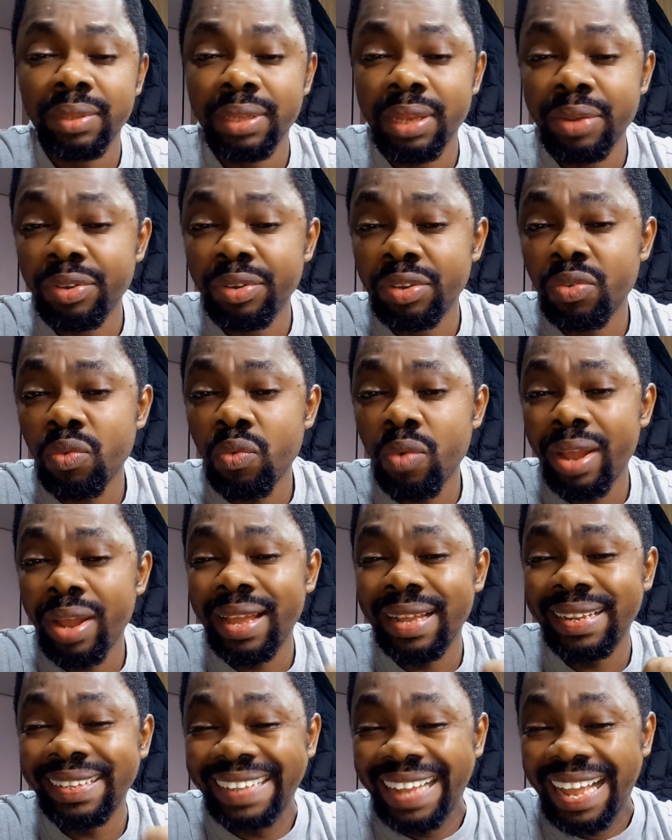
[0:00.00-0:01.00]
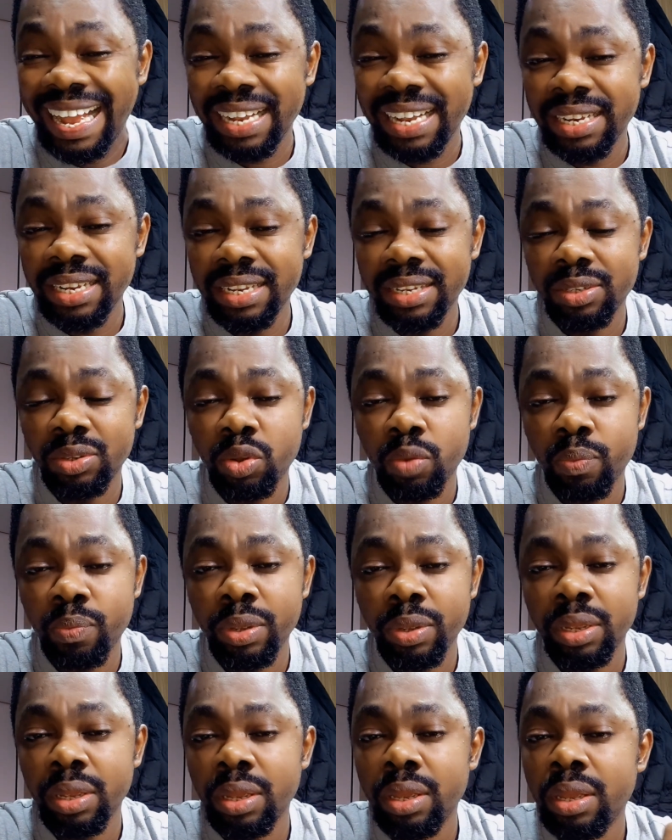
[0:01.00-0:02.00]
The reason why I attack this
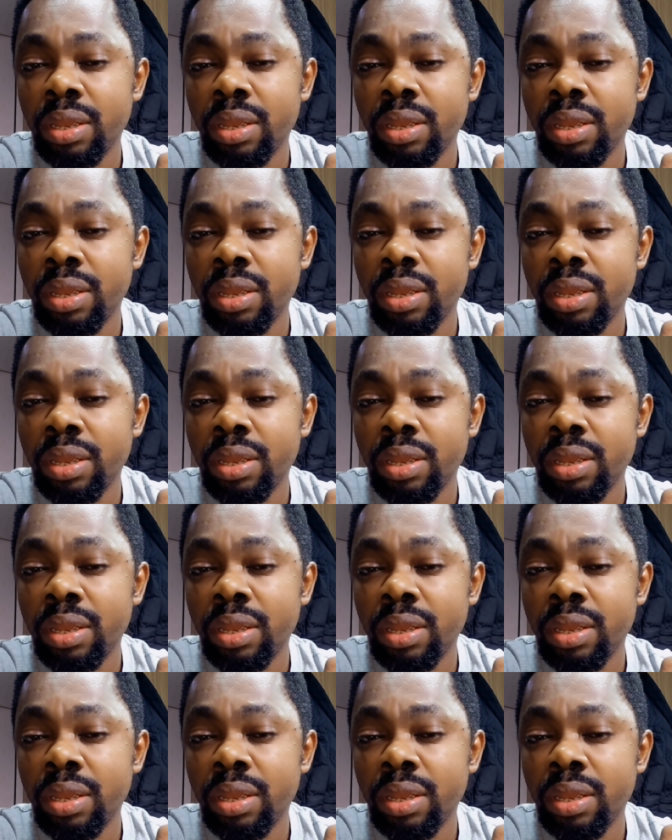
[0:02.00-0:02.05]
topic,